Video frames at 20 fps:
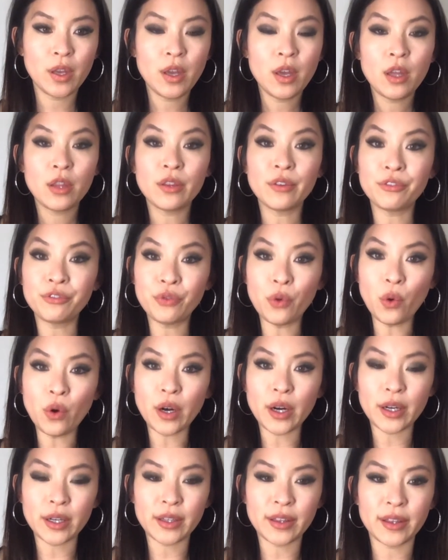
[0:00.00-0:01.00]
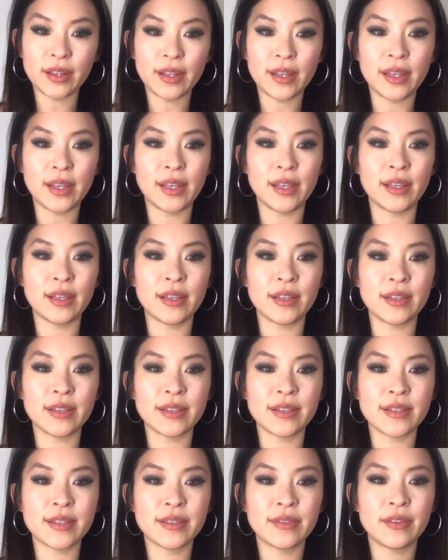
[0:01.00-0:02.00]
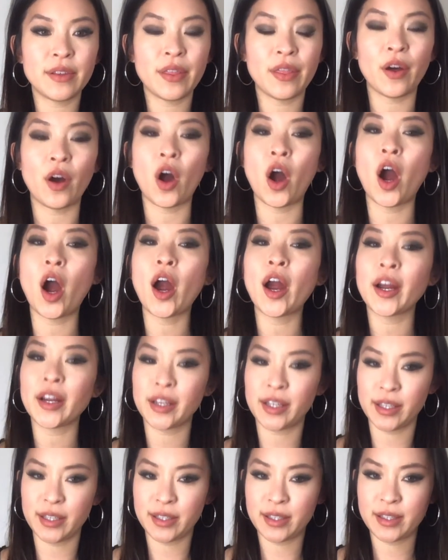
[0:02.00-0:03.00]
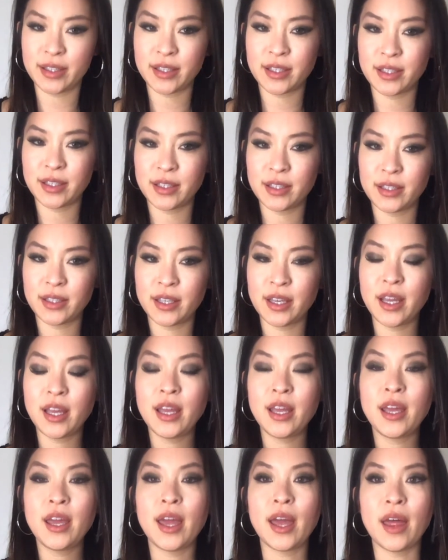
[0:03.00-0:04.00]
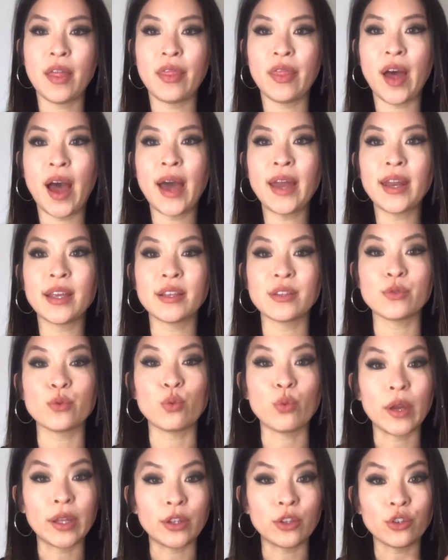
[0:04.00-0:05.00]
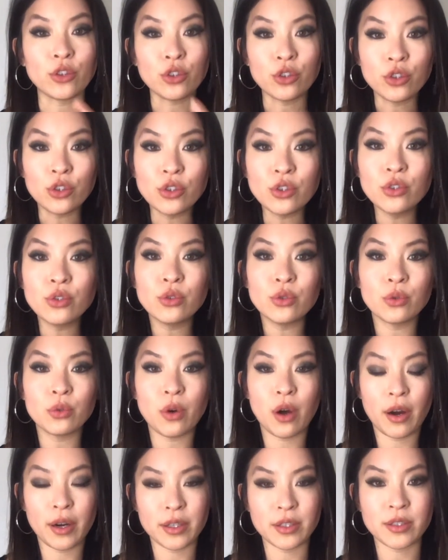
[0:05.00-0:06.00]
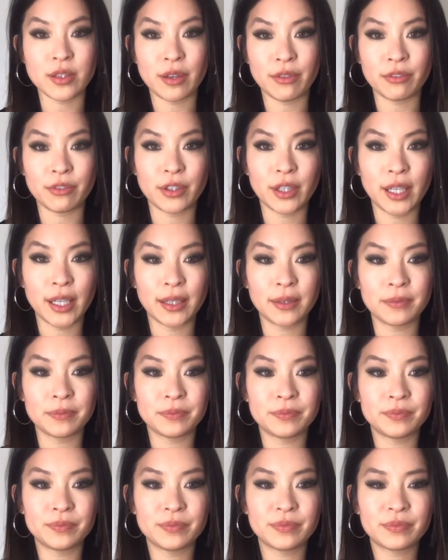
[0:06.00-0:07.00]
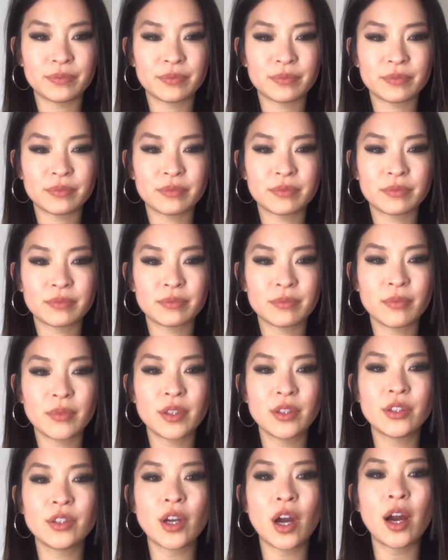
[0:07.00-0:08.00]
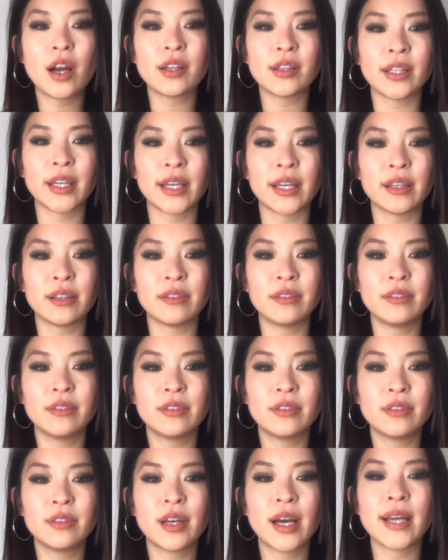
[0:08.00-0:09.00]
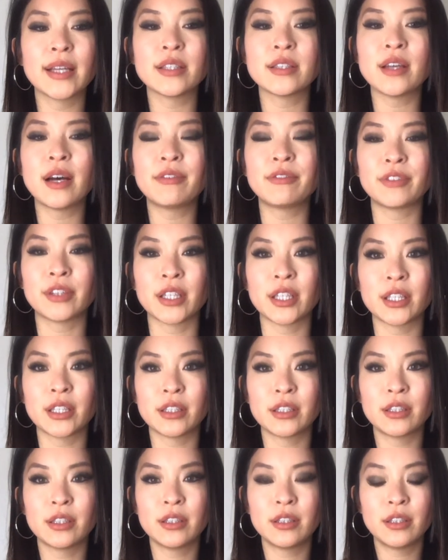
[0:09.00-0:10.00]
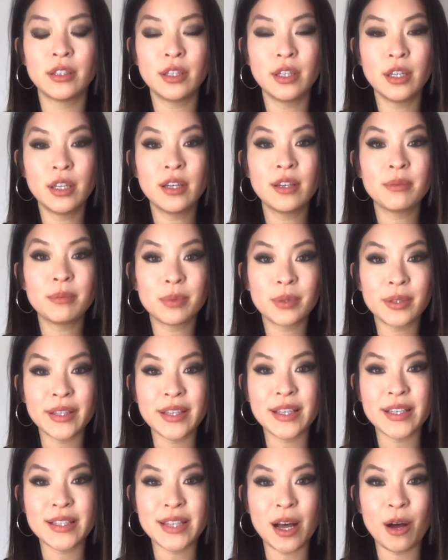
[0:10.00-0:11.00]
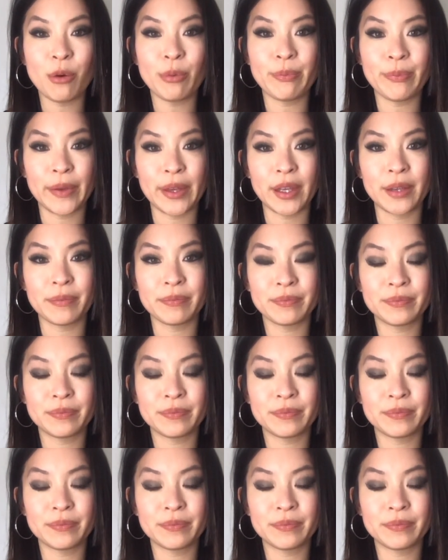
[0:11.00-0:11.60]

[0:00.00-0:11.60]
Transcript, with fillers: The fourth is the hardest, and that is when you are suffering. Darling, I suffer. Please help me.